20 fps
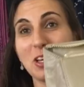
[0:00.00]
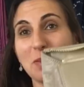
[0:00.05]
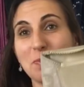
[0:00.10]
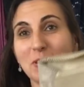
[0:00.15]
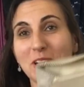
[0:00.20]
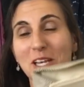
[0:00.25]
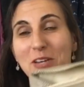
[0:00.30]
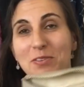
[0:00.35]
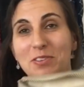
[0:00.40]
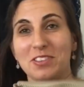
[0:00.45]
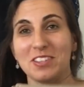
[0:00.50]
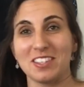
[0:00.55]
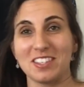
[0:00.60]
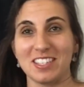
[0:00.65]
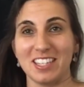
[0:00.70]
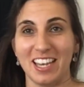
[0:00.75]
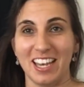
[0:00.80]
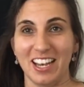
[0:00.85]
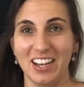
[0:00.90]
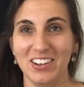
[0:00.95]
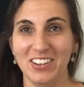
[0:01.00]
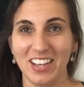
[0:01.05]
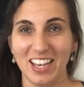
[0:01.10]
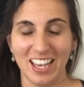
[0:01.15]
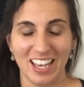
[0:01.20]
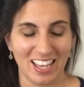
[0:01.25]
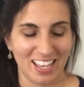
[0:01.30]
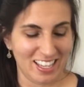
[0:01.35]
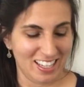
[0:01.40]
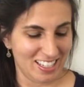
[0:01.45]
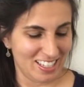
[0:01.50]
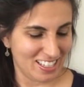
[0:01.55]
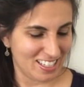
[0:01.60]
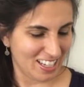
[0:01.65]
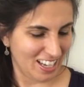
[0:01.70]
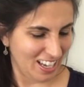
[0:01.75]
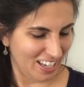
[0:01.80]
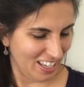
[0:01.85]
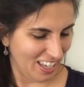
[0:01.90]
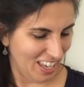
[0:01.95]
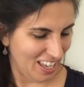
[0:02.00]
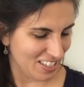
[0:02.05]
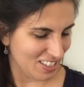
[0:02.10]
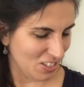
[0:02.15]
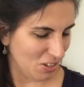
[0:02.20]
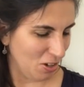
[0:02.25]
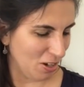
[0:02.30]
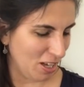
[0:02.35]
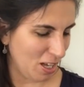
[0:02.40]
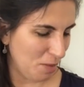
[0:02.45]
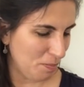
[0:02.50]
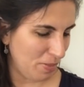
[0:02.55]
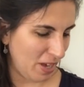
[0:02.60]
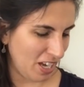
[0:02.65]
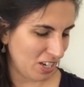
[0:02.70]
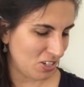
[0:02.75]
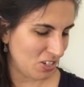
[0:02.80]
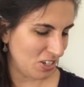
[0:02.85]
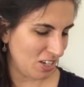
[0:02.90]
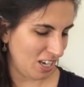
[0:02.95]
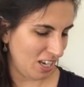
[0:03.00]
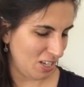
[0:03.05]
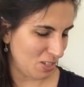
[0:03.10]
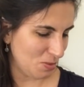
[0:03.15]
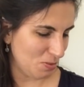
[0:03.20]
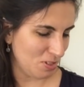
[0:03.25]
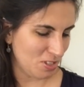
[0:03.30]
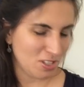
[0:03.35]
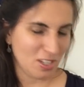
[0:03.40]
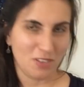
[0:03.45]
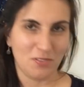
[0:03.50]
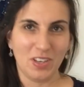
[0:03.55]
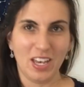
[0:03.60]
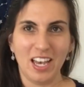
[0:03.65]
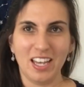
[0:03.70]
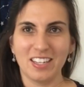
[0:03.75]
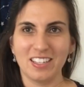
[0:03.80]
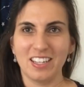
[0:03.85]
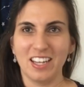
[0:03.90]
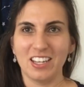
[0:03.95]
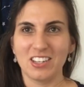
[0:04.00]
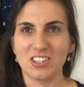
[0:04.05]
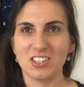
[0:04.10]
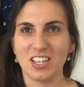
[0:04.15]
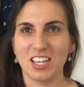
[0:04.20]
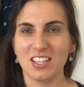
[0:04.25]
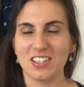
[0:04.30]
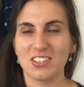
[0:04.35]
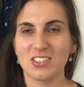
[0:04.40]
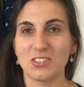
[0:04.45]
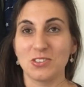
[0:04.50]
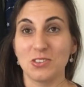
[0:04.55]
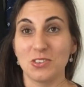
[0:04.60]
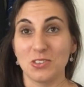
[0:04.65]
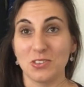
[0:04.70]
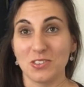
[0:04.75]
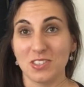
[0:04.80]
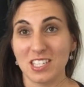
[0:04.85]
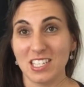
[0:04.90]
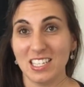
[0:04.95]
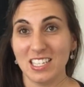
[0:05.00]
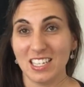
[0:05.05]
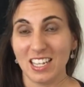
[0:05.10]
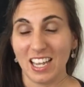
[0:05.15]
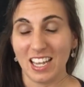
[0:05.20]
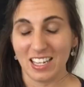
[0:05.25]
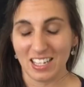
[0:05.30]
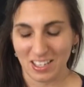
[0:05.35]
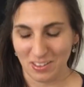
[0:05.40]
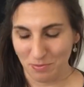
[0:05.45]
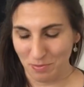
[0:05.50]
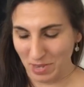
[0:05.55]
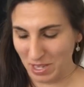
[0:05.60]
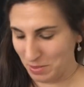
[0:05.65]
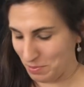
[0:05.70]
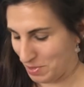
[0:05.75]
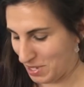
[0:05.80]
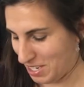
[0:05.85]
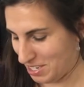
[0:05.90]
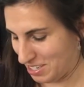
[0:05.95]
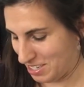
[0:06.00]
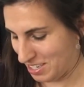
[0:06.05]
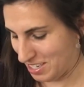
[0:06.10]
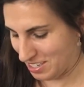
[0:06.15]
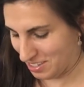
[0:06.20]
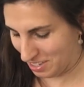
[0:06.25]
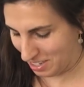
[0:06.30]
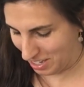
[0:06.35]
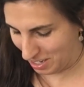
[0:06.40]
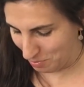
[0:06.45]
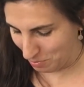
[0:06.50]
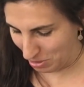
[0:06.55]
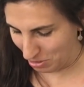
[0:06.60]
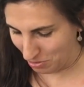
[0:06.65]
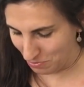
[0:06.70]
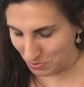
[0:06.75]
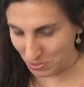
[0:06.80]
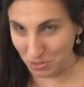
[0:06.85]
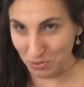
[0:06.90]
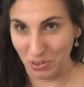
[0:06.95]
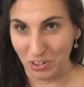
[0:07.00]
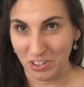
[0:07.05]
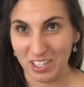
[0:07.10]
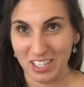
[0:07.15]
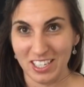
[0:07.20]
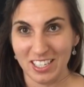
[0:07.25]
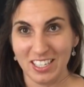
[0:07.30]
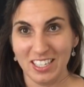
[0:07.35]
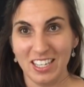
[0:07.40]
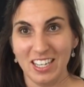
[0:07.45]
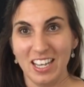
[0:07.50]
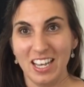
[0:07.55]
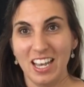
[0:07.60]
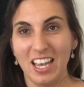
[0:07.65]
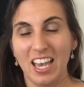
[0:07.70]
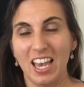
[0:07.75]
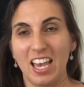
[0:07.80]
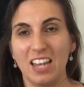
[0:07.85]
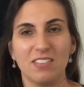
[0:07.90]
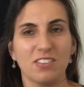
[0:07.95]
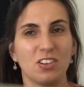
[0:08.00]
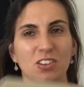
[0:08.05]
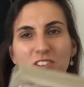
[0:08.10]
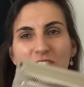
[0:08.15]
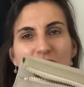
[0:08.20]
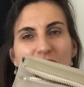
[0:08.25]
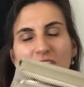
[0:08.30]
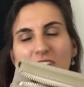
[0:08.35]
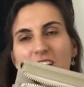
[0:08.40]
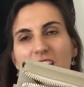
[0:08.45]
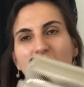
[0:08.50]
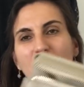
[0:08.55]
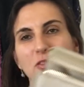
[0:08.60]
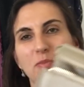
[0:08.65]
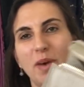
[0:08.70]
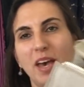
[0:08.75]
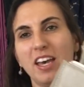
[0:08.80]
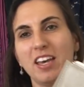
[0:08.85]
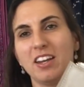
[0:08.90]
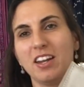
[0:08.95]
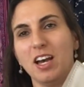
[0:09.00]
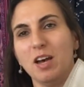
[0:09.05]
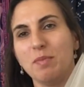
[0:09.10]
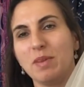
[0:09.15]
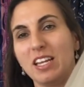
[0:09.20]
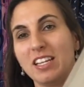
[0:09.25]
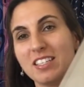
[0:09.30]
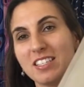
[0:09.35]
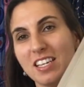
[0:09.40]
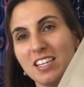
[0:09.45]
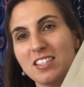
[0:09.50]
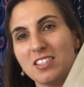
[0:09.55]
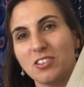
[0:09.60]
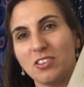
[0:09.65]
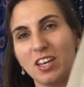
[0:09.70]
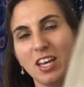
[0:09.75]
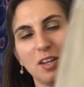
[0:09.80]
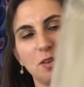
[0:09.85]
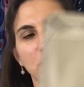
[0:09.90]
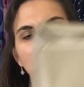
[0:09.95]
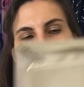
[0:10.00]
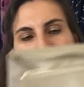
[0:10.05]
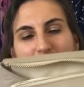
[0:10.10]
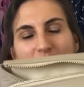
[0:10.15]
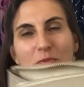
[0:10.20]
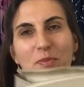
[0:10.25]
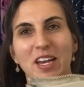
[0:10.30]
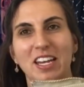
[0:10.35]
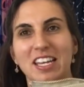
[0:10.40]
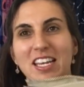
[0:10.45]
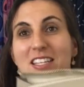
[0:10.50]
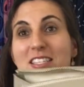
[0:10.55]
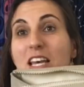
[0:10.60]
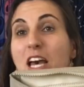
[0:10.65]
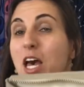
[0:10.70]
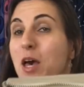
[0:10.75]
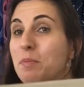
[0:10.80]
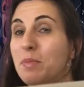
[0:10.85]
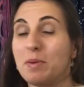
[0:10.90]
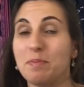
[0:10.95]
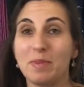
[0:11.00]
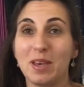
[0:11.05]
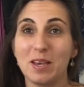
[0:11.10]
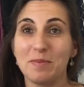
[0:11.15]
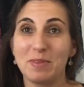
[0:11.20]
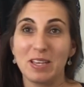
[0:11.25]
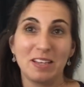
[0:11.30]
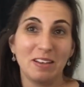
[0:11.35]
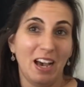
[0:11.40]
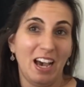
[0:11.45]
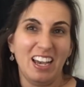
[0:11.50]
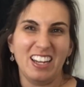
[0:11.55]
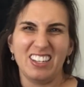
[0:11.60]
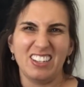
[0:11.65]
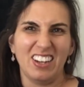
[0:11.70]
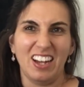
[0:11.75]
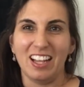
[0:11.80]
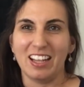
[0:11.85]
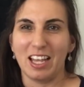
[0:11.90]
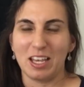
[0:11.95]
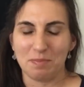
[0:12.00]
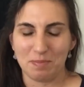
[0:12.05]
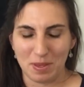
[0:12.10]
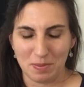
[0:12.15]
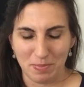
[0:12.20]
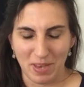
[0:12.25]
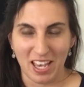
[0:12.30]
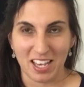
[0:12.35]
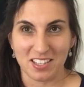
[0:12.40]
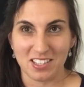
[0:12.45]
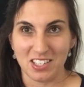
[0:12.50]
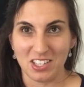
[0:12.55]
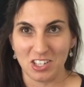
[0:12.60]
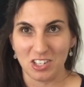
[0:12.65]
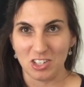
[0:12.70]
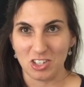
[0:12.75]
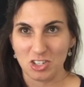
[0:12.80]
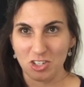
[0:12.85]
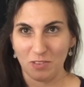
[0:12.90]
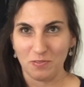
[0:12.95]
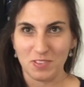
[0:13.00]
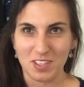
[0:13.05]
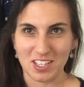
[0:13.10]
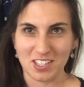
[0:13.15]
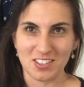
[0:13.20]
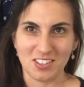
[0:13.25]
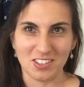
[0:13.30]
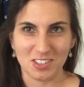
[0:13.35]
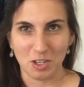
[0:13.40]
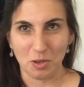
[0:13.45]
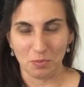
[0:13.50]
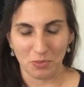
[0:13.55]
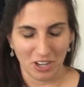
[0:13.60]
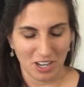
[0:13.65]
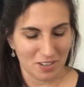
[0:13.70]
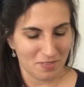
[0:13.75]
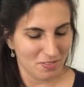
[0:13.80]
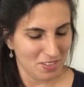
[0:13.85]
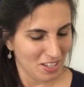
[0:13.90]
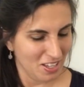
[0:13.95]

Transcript: go play with this now, and yeah, so I'll come back to you guys once I've had a chance to use it and give my opinion and my review on it. And of course, show you how to pack it up. It does look kind of big for my needs, but maybe, I don't know, I like big bags and you can shove things on top, right?